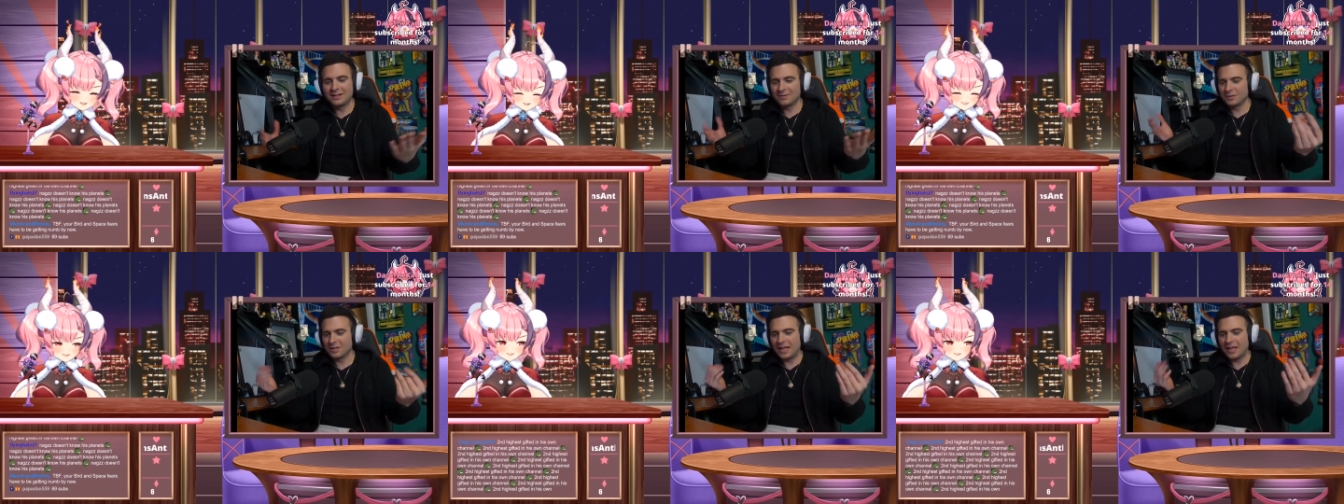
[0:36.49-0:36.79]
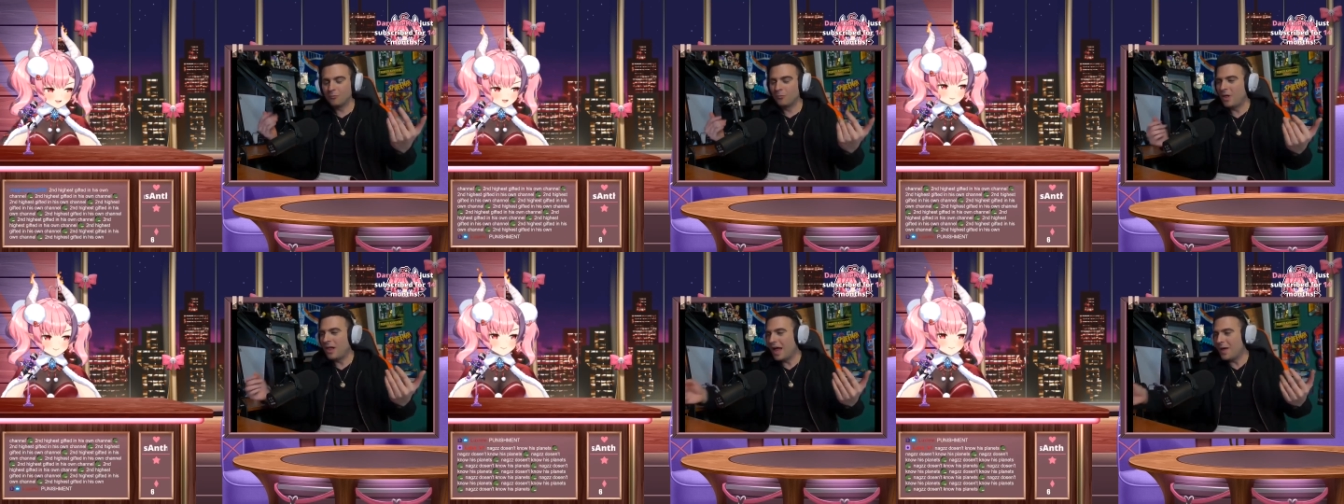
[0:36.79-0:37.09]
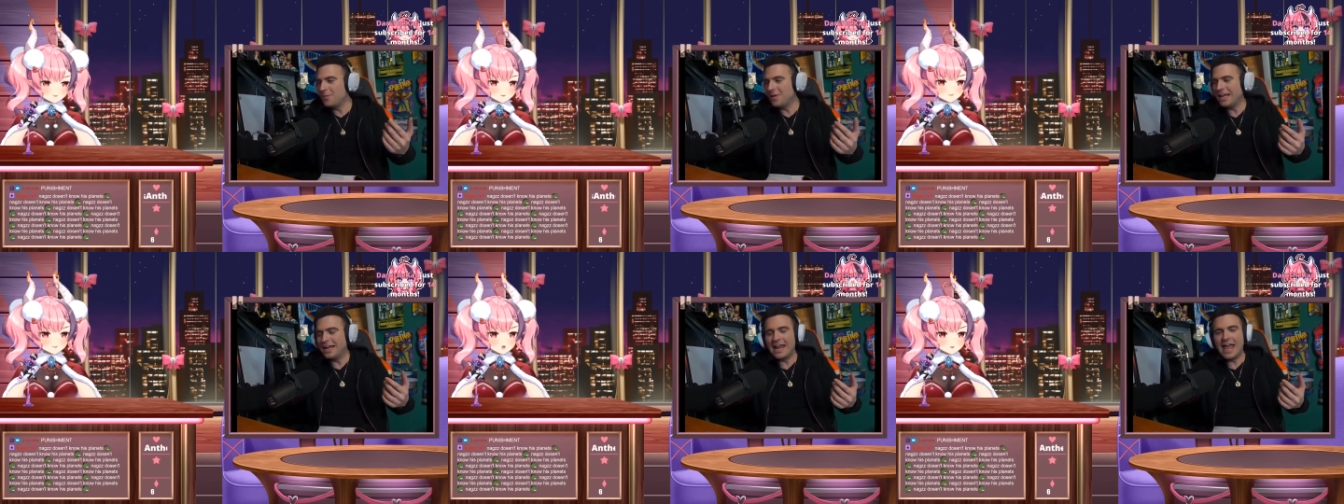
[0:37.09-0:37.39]
And for well, some
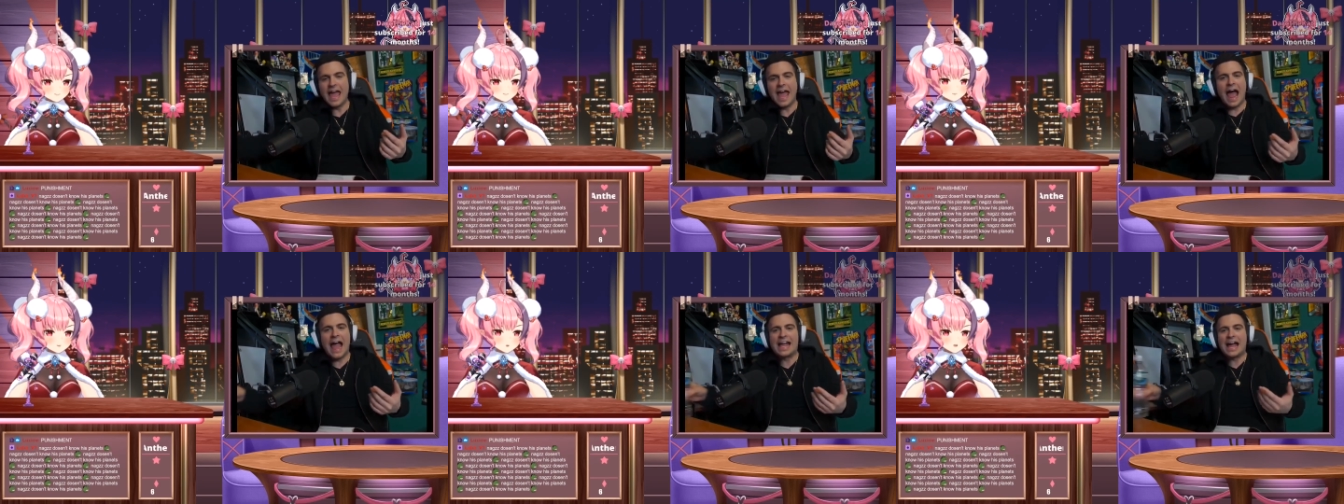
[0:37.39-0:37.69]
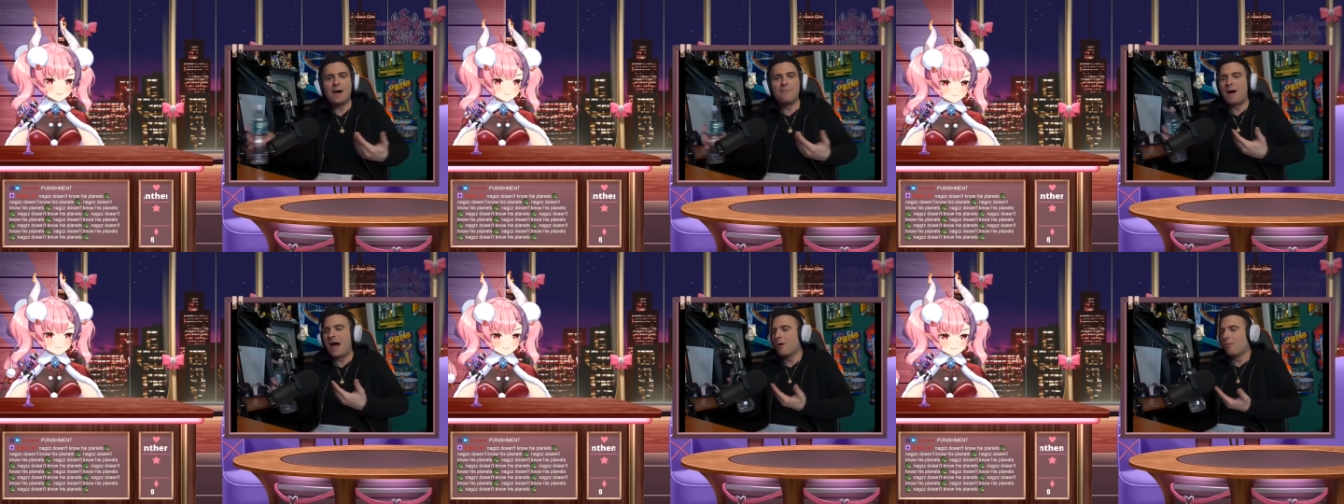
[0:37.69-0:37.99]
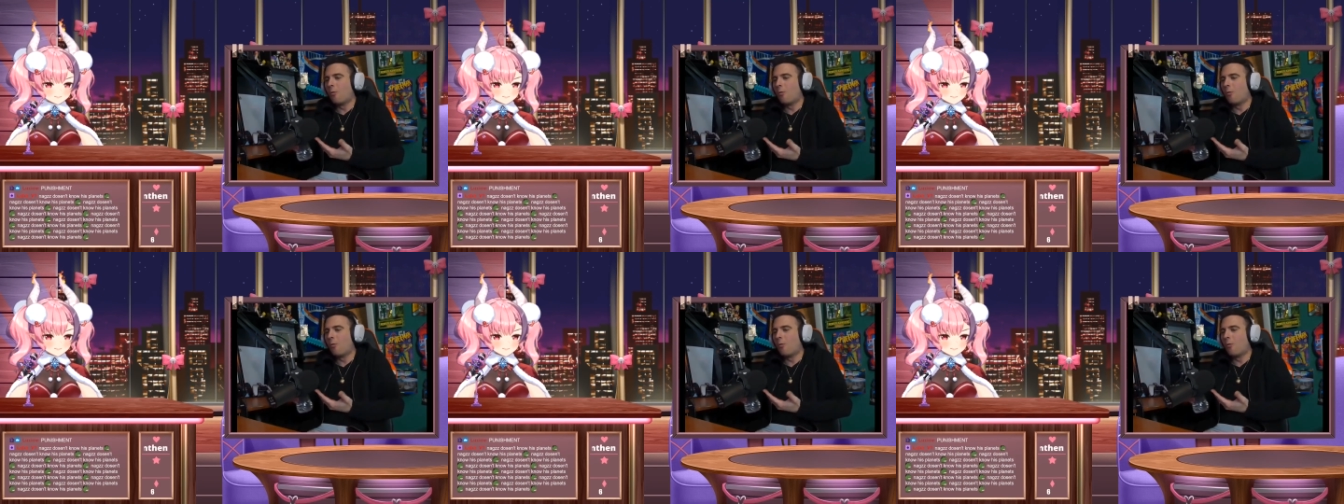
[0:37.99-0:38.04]
I mean, reason, I got my